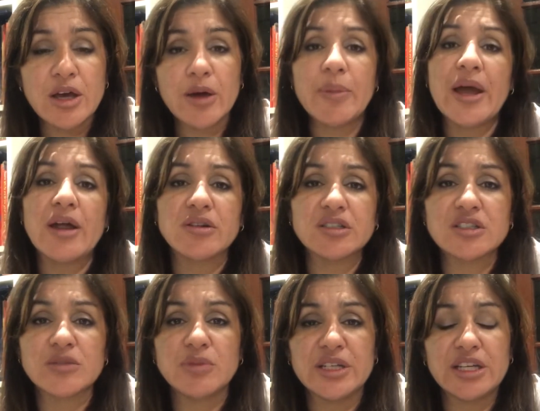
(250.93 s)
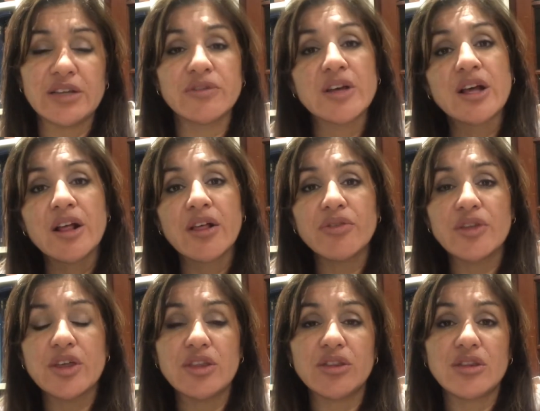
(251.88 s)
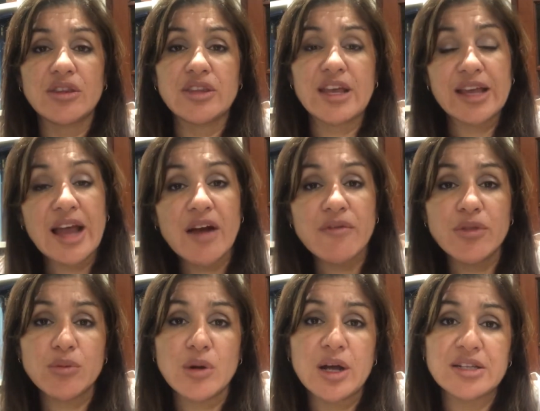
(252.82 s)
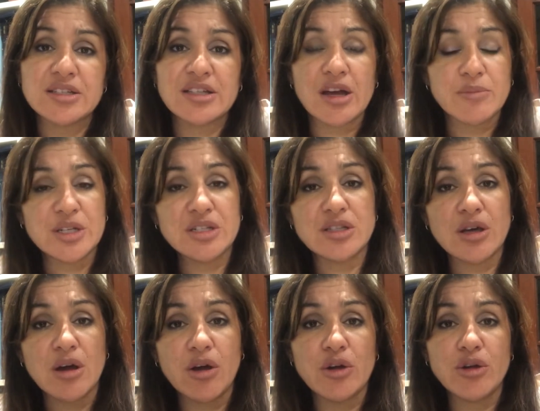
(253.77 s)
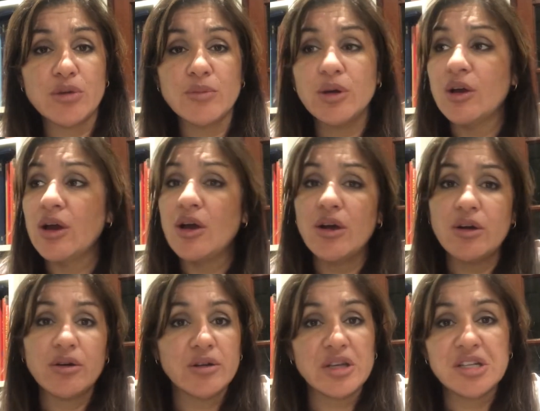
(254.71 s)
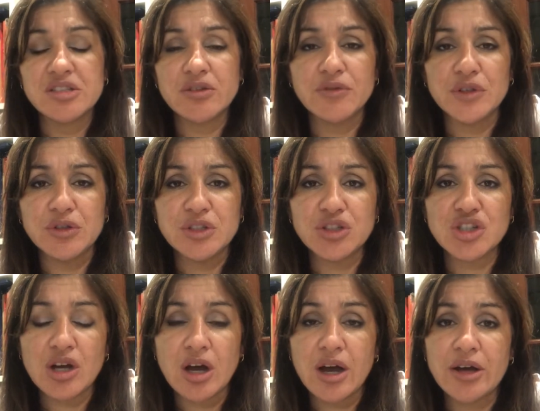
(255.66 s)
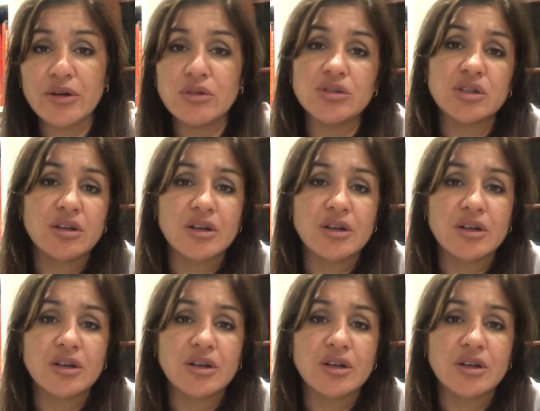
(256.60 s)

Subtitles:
parents to believe that they have the right to come into the home, interview the child,